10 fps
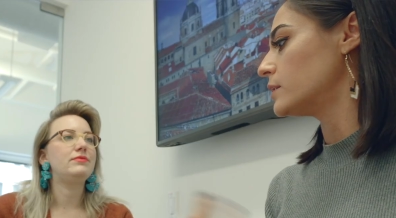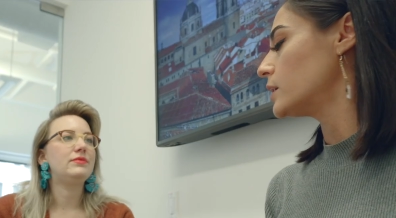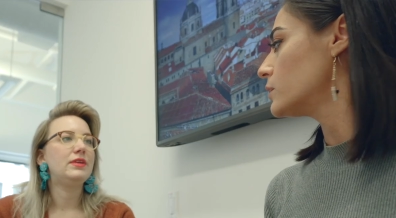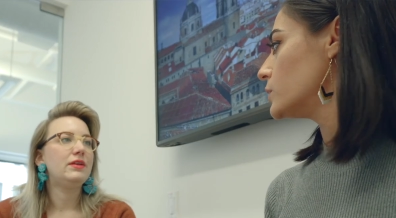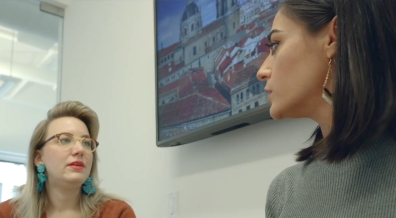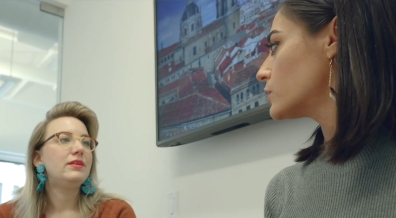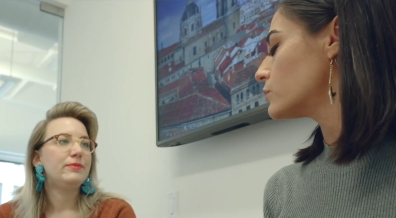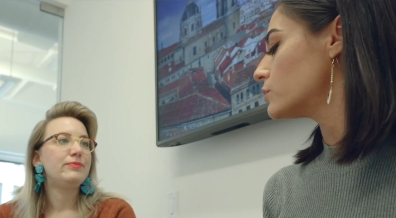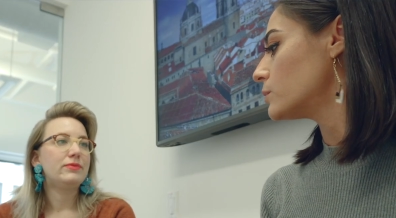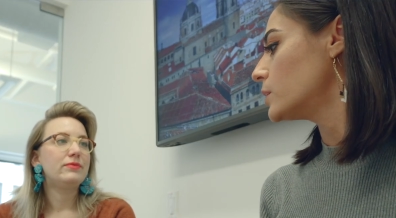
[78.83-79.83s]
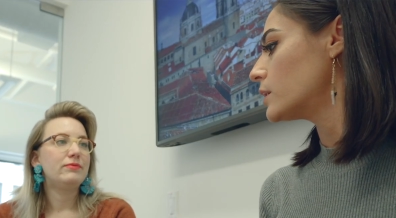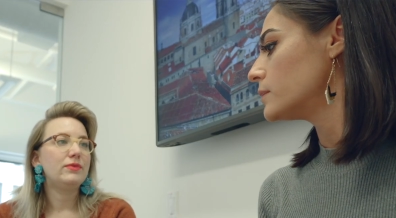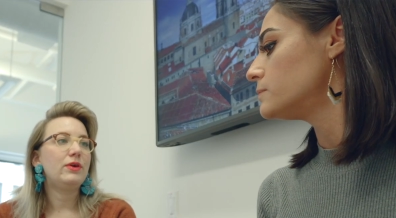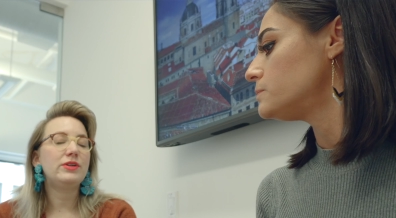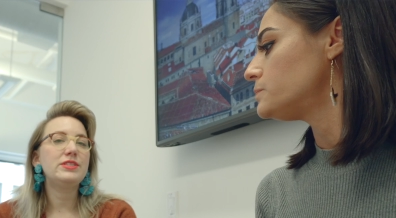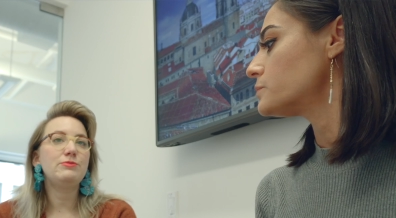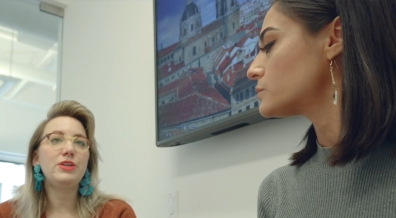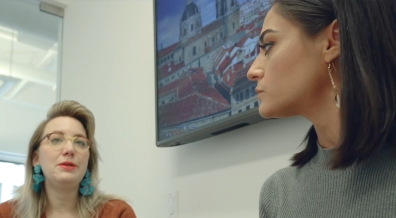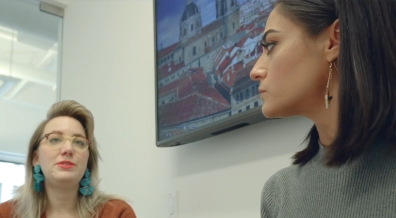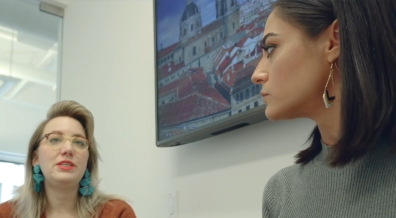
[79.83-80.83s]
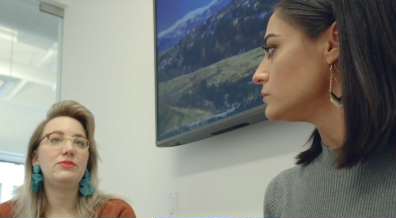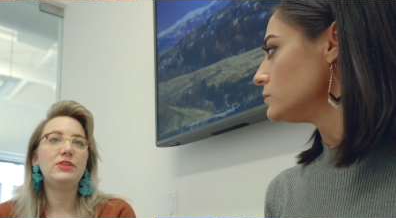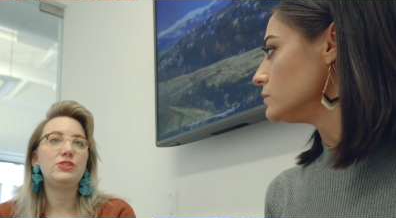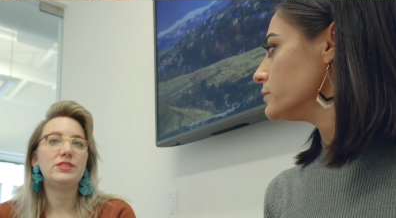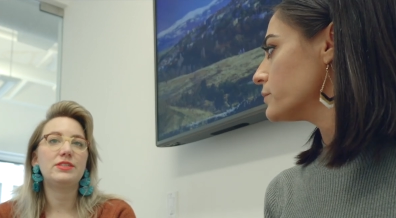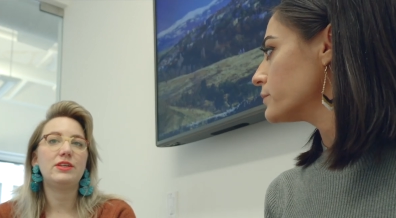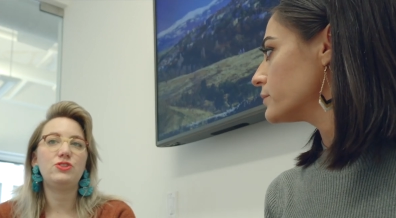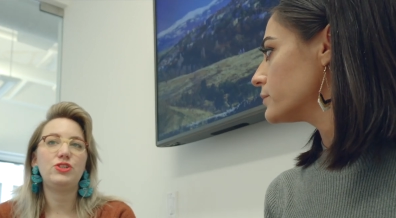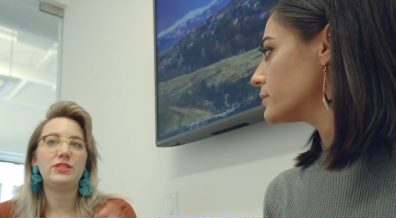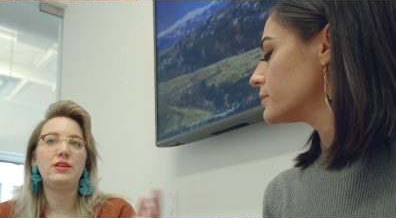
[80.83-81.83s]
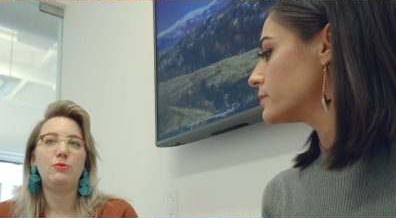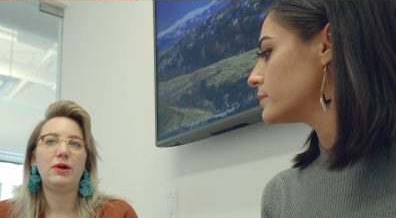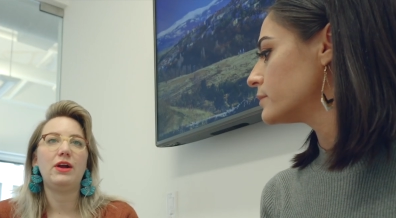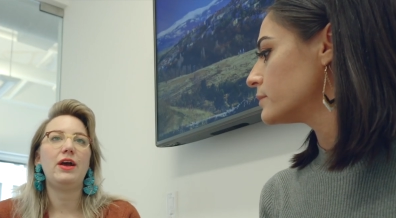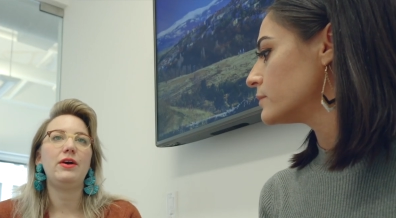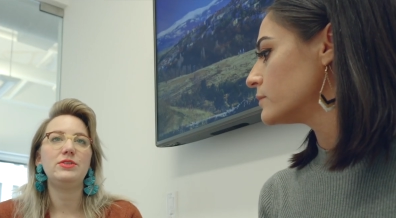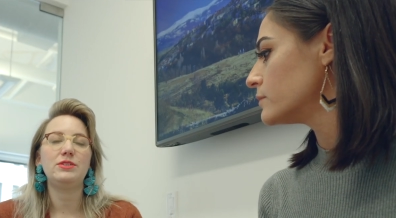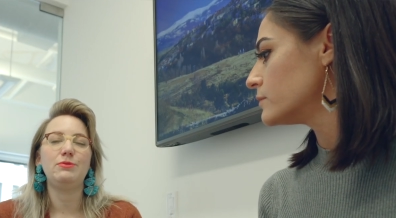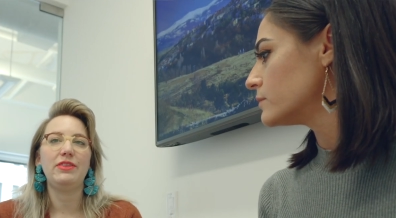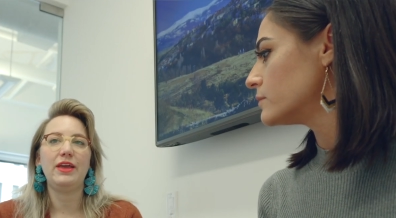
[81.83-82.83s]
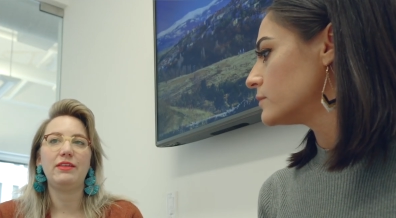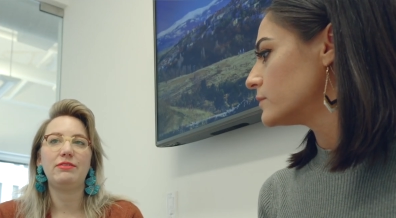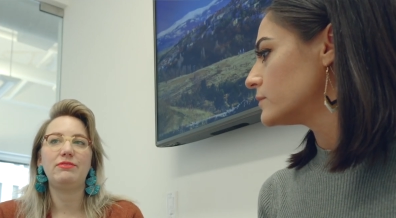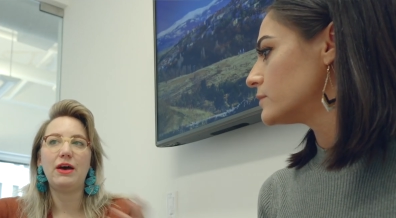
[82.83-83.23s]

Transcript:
Speaker 1: and like we look through them here. Or sometimes even just because she's in a warehouse with like